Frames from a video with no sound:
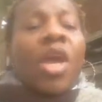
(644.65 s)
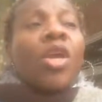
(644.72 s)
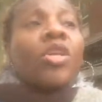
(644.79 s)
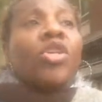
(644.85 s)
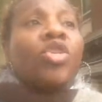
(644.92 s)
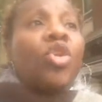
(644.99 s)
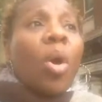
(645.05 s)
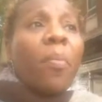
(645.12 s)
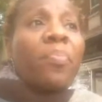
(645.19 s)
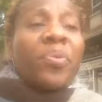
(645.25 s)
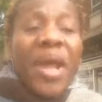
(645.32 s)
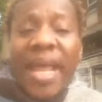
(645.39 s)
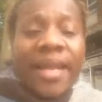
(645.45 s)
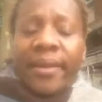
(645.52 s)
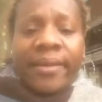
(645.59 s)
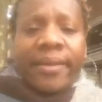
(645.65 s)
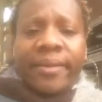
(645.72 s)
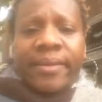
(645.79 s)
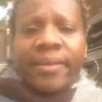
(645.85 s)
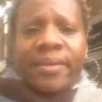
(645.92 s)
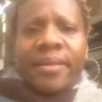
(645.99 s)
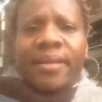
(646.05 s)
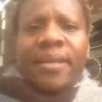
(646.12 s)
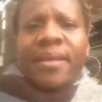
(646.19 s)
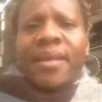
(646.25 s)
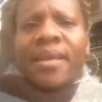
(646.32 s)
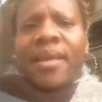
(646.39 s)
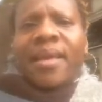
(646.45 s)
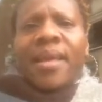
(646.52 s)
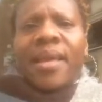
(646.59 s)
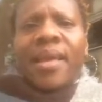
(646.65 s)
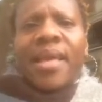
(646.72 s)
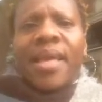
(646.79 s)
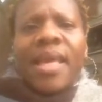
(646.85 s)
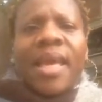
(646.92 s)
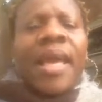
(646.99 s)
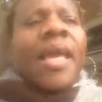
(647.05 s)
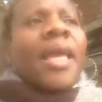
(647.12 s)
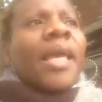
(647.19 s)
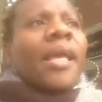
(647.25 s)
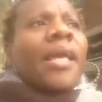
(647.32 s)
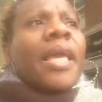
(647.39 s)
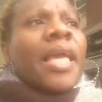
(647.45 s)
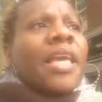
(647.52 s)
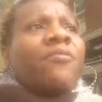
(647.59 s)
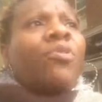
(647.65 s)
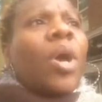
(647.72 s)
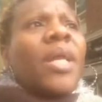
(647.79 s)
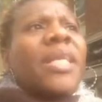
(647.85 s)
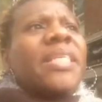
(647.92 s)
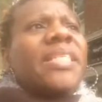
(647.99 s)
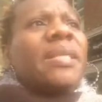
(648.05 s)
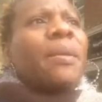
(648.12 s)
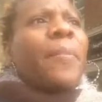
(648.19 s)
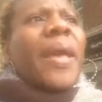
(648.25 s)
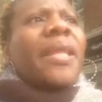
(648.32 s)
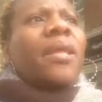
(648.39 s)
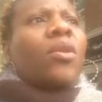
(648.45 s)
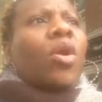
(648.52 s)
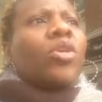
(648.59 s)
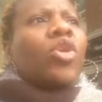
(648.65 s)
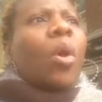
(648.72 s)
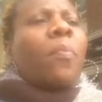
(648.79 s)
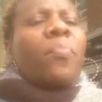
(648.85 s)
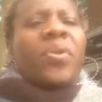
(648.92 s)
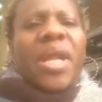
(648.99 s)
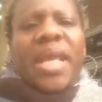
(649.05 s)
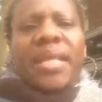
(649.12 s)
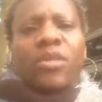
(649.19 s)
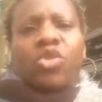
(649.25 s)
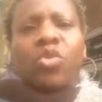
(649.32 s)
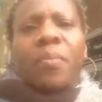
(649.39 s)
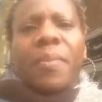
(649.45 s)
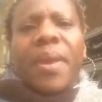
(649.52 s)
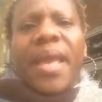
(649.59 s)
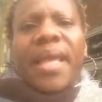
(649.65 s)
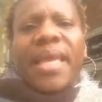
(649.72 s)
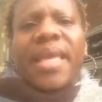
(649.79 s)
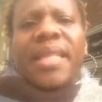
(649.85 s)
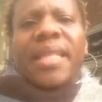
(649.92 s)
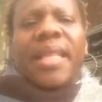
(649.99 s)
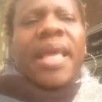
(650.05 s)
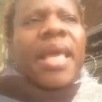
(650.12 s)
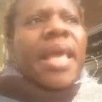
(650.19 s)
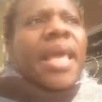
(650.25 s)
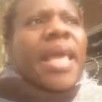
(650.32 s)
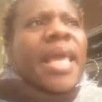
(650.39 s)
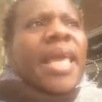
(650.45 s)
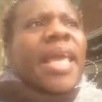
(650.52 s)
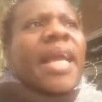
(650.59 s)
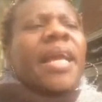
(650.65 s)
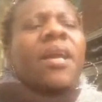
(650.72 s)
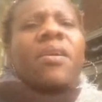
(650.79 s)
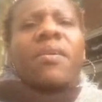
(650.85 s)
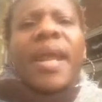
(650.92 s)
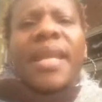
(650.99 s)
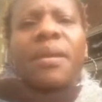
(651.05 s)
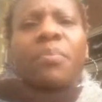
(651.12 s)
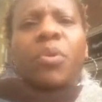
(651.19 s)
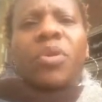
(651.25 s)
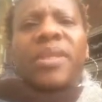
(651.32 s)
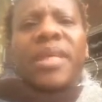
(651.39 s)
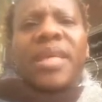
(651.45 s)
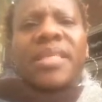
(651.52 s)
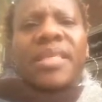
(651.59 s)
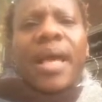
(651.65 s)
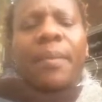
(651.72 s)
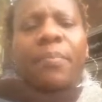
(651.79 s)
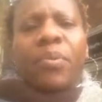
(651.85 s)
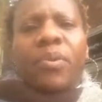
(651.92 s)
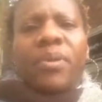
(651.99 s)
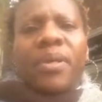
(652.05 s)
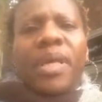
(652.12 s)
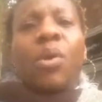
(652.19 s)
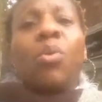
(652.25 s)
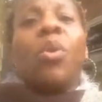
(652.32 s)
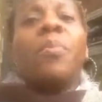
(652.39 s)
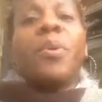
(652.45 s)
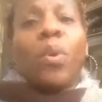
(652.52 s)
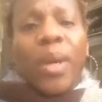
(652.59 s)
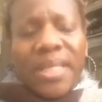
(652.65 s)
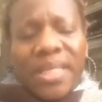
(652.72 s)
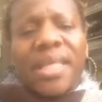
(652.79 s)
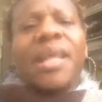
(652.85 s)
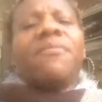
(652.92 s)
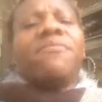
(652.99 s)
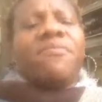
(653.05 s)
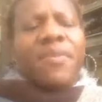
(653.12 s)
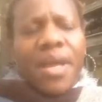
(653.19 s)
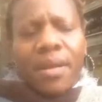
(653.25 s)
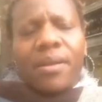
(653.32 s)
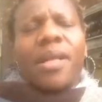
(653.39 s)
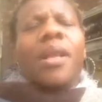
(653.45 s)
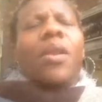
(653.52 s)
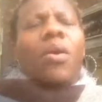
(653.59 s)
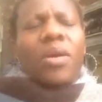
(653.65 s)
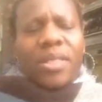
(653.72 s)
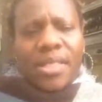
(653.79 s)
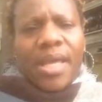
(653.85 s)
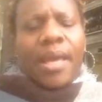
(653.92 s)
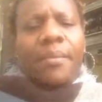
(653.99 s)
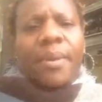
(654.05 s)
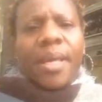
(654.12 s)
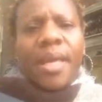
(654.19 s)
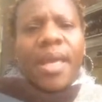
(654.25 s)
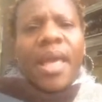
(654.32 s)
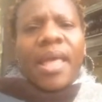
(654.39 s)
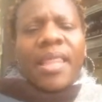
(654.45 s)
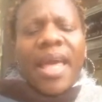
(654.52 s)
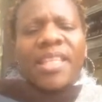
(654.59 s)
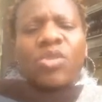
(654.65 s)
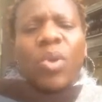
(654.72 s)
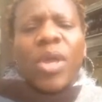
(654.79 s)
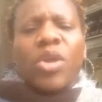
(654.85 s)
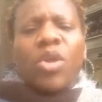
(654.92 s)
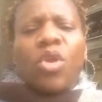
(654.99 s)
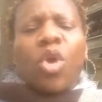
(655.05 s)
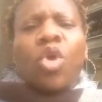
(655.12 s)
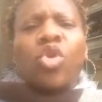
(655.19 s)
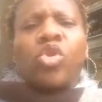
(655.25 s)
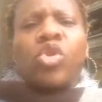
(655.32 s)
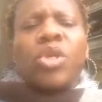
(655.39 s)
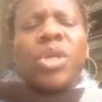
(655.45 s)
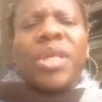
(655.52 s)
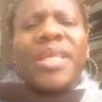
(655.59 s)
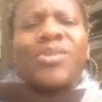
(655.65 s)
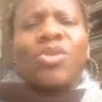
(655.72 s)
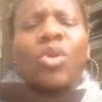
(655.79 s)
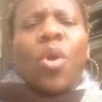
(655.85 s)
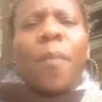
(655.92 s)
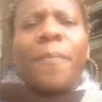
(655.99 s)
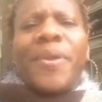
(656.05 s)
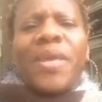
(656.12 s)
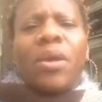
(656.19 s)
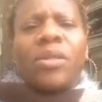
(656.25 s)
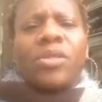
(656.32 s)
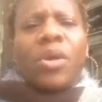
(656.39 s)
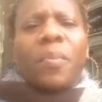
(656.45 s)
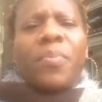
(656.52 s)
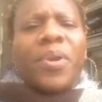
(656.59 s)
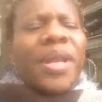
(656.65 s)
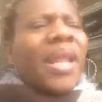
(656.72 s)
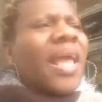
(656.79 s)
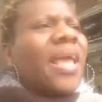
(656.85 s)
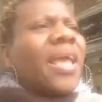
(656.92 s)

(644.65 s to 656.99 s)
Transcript: your brain. If God is depending on your brain to make incredible things happen, He will be waiting a very long time. That's why you need to go beyond your brain.